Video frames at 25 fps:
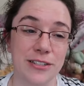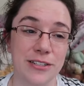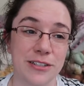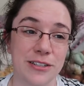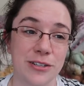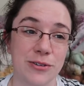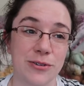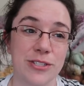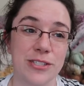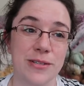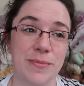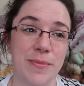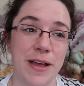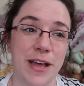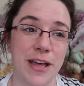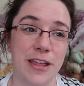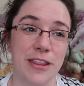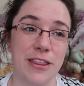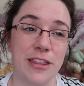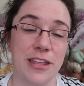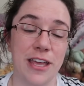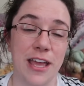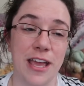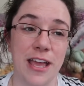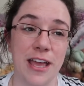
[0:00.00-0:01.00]
Clarissa
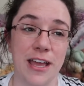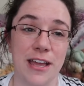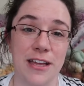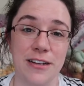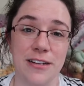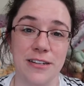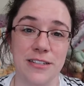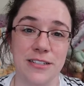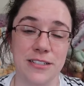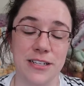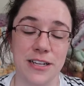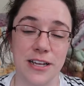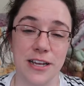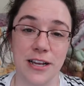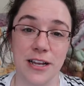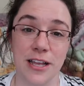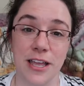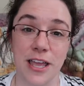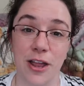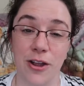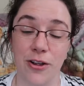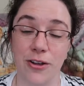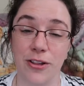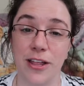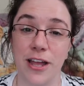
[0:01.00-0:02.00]
Beth and
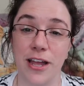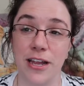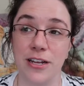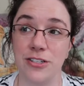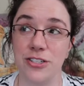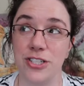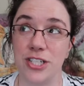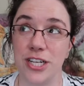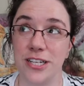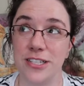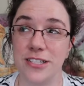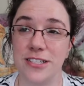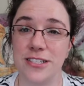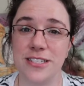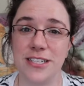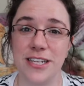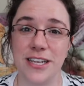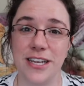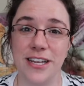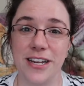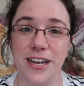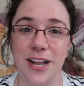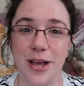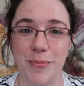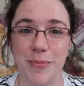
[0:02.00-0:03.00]
Caroline just
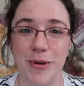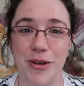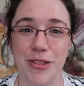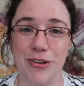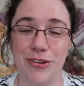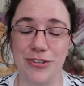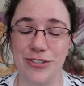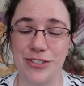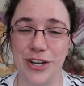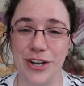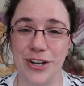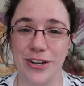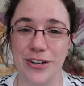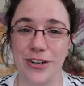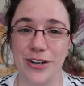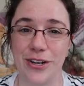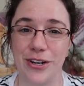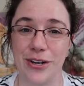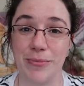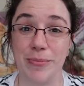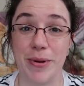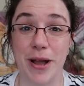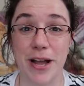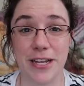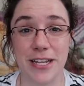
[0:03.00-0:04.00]
did a
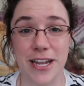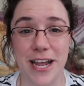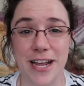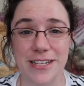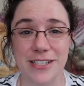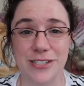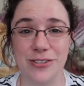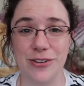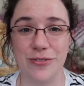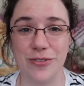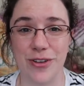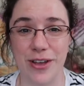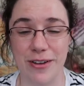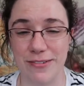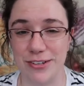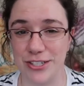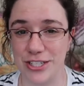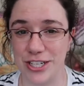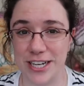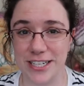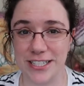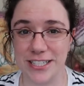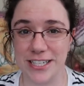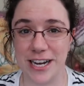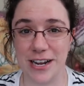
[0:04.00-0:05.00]
mother-daughter podcast, so if you haven't
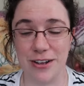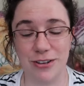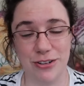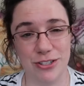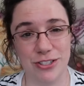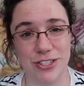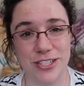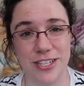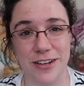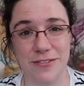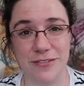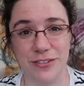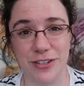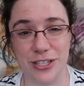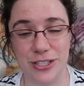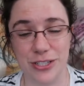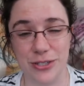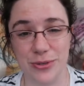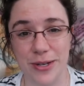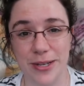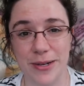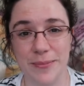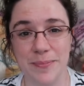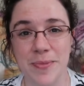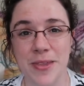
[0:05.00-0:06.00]
checked it out, you should definitely
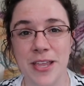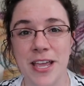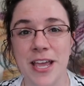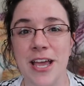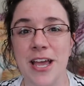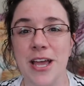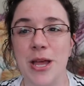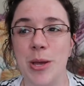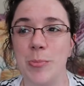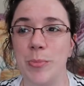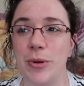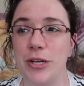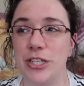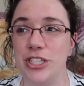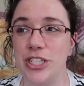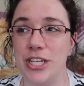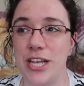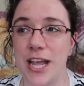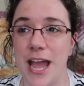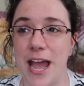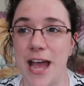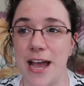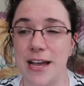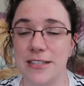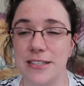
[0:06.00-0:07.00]
do it. But
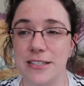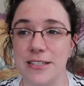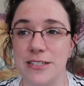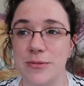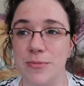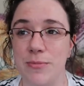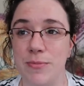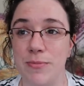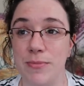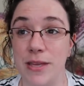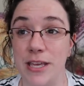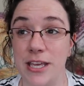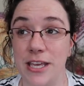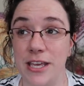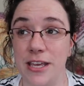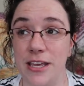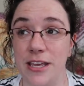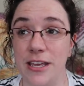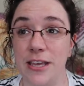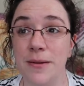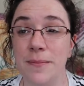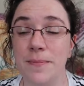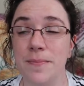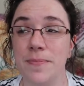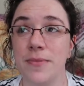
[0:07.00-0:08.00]
she asked
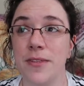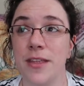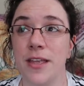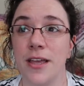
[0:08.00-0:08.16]
me,